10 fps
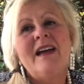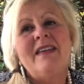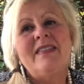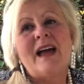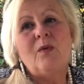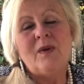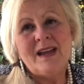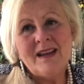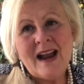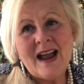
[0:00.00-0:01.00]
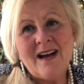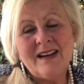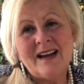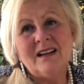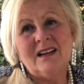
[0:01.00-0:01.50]
that we get
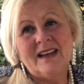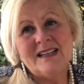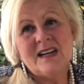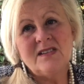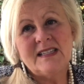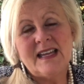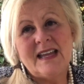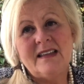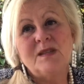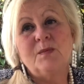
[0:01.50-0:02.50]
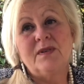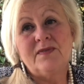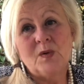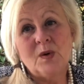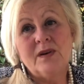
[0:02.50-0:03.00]
out and collect our seeds
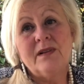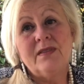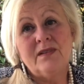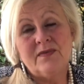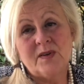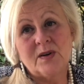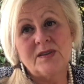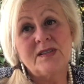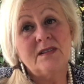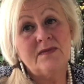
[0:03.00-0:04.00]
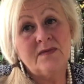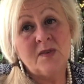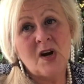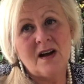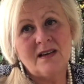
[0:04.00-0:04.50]
before the first
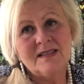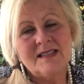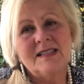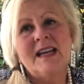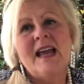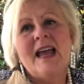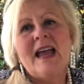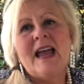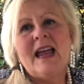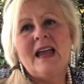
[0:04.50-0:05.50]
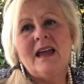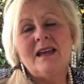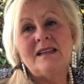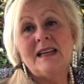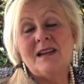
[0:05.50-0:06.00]
frost.
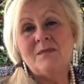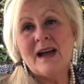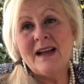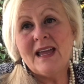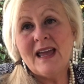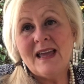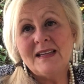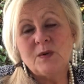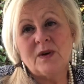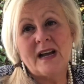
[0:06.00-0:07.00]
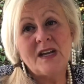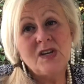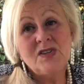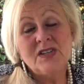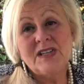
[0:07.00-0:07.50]
And in my case, what I
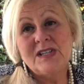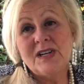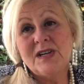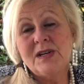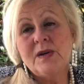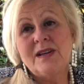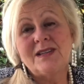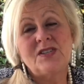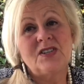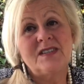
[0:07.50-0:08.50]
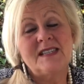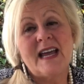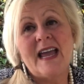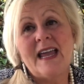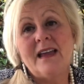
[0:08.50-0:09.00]
usually do is just
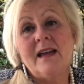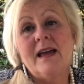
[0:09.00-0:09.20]
take